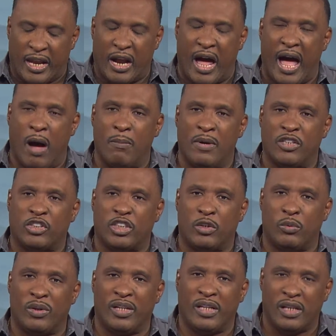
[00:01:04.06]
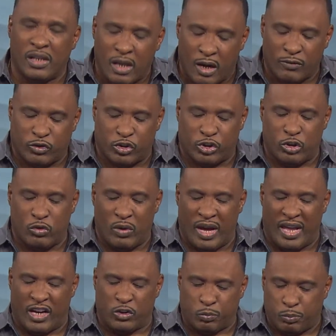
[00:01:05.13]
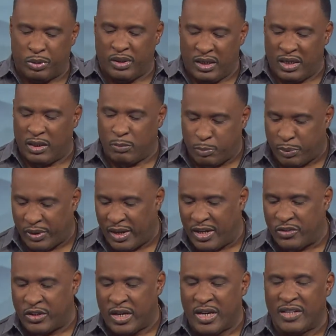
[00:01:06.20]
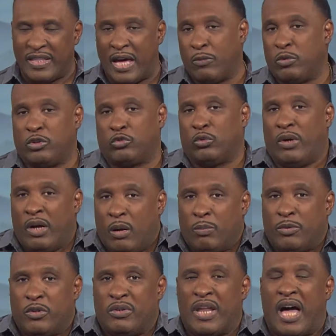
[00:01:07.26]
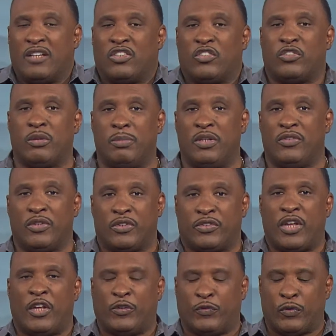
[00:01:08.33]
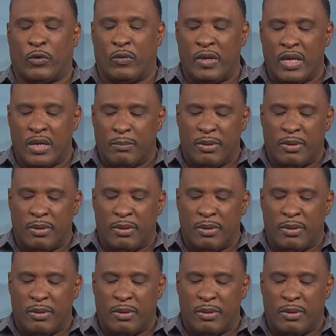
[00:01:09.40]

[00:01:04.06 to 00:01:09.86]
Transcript: and how much he really loves you and has put in place that which will help you not just to be successful,